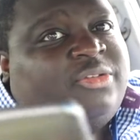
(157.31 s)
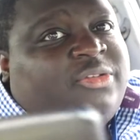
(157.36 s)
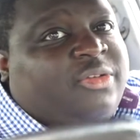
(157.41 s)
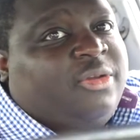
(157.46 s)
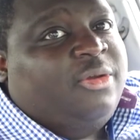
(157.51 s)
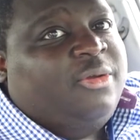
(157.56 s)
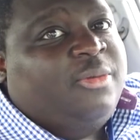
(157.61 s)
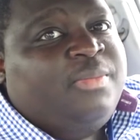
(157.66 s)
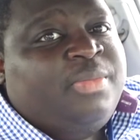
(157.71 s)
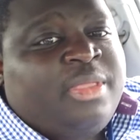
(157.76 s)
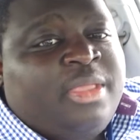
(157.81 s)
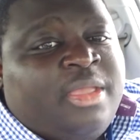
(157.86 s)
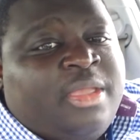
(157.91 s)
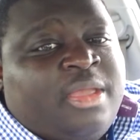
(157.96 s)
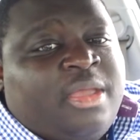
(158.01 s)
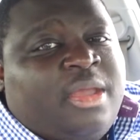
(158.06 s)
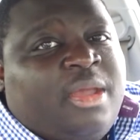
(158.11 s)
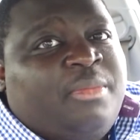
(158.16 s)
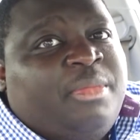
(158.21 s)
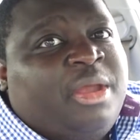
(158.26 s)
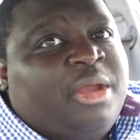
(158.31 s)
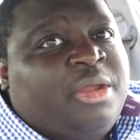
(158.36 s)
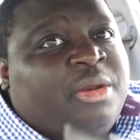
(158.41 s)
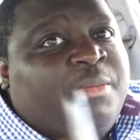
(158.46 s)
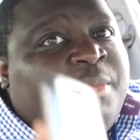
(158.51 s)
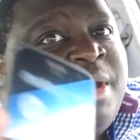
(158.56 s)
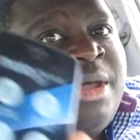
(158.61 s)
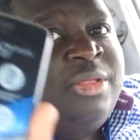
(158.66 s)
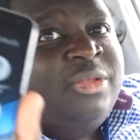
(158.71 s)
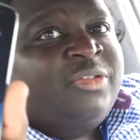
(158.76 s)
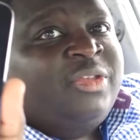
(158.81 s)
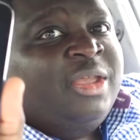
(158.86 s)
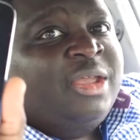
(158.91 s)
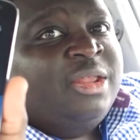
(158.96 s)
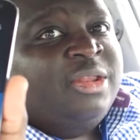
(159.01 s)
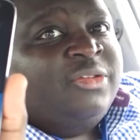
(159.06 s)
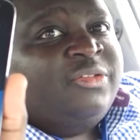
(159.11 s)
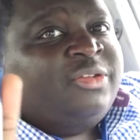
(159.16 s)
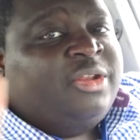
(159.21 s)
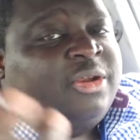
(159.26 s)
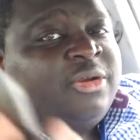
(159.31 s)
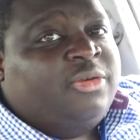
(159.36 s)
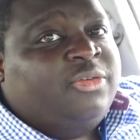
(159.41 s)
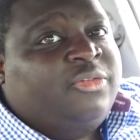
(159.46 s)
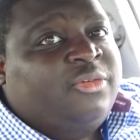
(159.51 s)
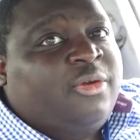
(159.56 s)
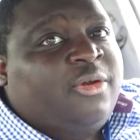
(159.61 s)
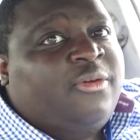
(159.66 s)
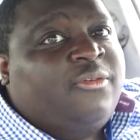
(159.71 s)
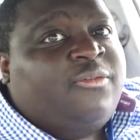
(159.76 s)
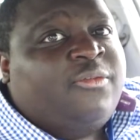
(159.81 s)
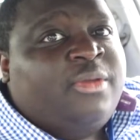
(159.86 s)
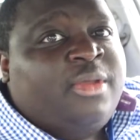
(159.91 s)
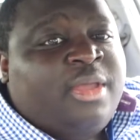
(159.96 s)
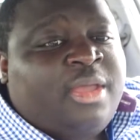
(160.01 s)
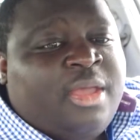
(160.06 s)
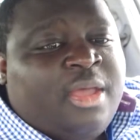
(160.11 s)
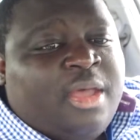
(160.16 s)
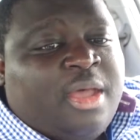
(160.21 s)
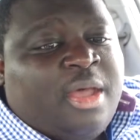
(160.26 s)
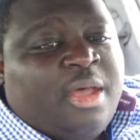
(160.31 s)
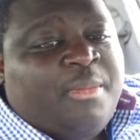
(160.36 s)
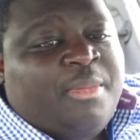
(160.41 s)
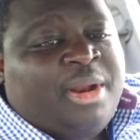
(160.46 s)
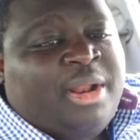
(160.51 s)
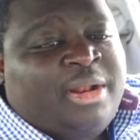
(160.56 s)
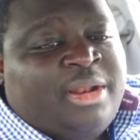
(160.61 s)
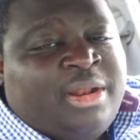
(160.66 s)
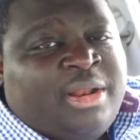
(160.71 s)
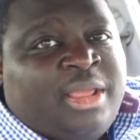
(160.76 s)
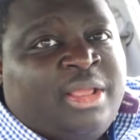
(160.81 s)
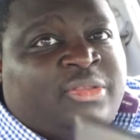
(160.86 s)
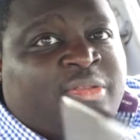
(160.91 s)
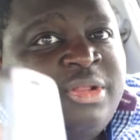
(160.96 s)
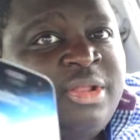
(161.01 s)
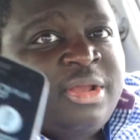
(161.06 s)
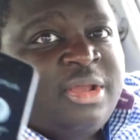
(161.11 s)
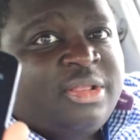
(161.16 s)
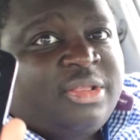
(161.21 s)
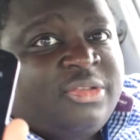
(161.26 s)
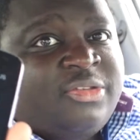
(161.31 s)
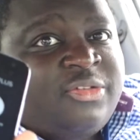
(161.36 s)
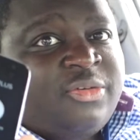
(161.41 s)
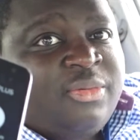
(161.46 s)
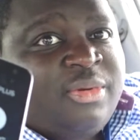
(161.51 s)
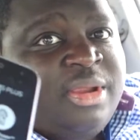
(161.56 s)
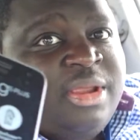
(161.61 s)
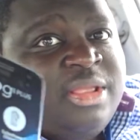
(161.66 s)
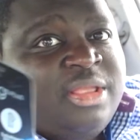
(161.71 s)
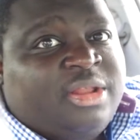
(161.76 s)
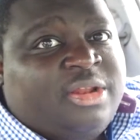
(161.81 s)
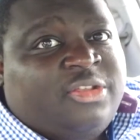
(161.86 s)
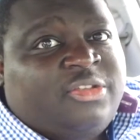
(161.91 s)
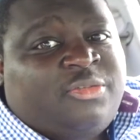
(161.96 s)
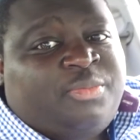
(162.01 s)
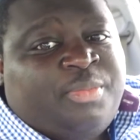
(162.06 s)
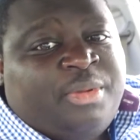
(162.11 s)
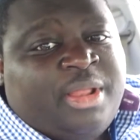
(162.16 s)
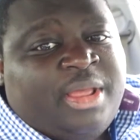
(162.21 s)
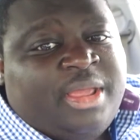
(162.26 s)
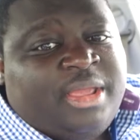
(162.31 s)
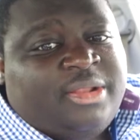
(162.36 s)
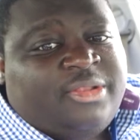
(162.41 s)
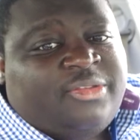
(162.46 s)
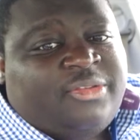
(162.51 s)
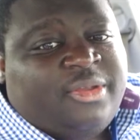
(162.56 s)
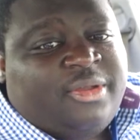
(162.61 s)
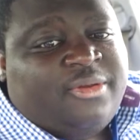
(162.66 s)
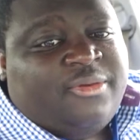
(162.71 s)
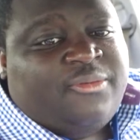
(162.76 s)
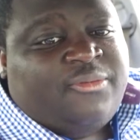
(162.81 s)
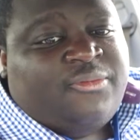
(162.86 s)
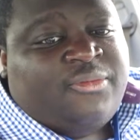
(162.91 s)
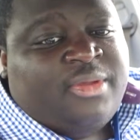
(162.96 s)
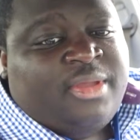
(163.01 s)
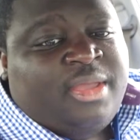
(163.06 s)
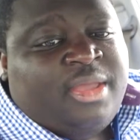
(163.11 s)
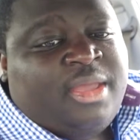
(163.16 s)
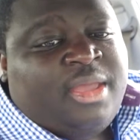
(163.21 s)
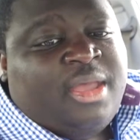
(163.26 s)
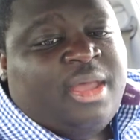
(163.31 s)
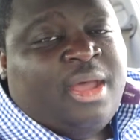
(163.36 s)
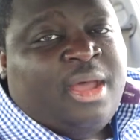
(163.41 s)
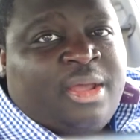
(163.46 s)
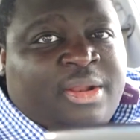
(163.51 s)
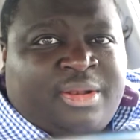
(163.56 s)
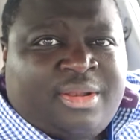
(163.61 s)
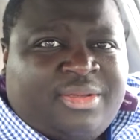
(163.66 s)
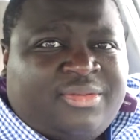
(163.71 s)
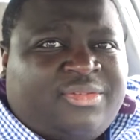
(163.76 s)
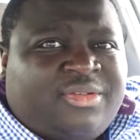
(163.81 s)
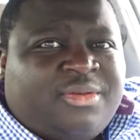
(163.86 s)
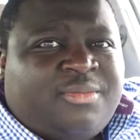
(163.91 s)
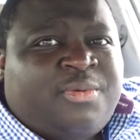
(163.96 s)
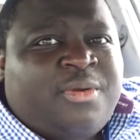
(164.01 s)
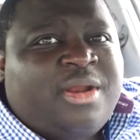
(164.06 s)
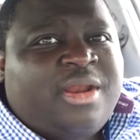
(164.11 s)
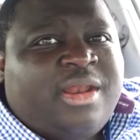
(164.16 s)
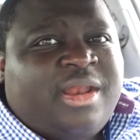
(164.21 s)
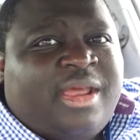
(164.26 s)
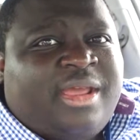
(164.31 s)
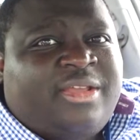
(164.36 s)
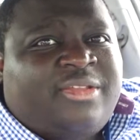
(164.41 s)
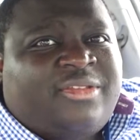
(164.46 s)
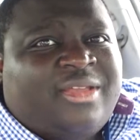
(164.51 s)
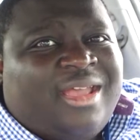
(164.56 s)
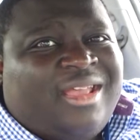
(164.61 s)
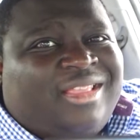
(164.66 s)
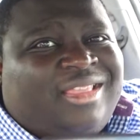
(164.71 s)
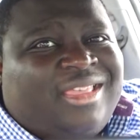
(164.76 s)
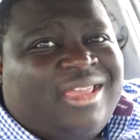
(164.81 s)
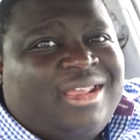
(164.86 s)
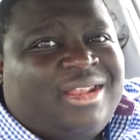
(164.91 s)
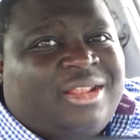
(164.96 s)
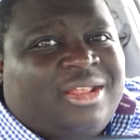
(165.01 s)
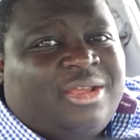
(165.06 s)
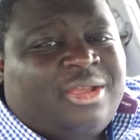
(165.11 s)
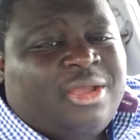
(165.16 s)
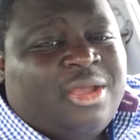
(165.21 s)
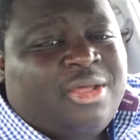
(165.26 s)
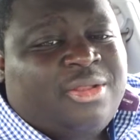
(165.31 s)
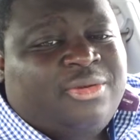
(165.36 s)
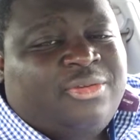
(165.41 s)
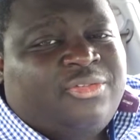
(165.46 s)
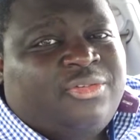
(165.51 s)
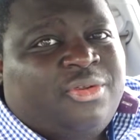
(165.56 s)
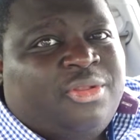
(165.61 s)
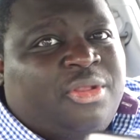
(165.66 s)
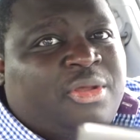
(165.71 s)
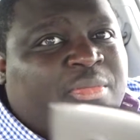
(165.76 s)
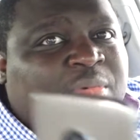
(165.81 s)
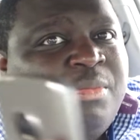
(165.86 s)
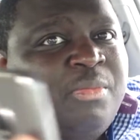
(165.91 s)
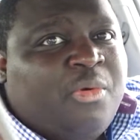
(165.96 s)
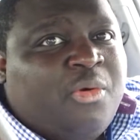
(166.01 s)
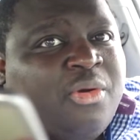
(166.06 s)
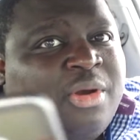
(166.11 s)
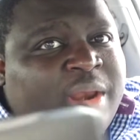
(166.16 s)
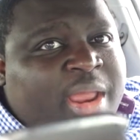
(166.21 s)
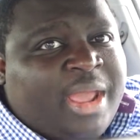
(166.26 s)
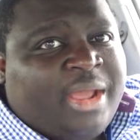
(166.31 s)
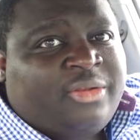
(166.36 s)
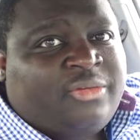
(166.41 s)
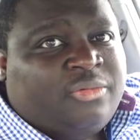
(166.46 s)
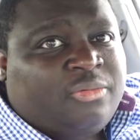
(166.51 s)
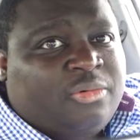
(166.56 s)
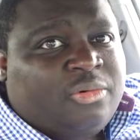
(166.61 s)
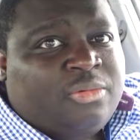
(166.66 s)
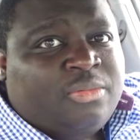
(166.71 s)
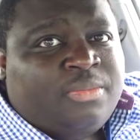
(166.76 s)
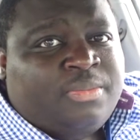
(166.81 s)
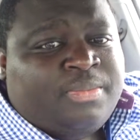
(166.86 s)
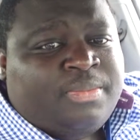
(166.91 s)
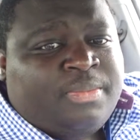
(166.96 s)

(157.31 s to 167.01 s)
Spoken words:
so I'm not going to bother taking the stickers off. But I did get to look at the screen. The display itself does look pretty nice. I think the colors are a little bit more natural.